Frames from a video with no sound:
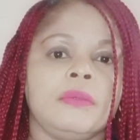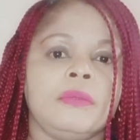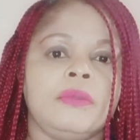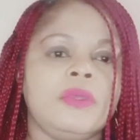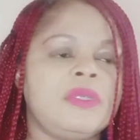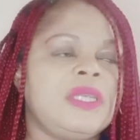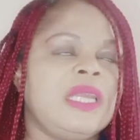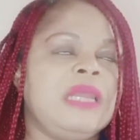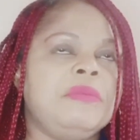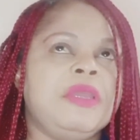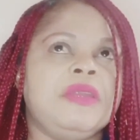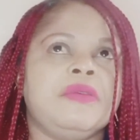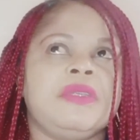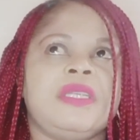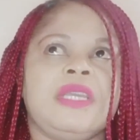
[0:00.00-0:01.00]
Don't say, let me
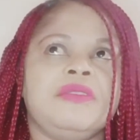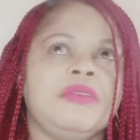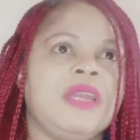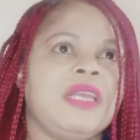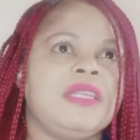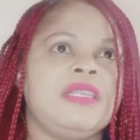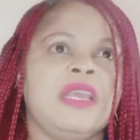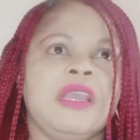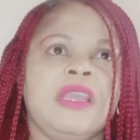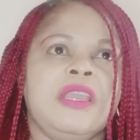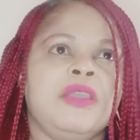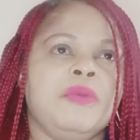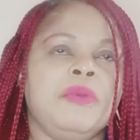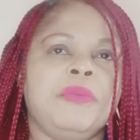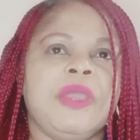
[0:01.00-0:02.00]
not say, so that
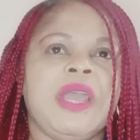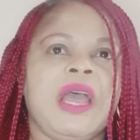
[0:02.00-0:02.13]
he will be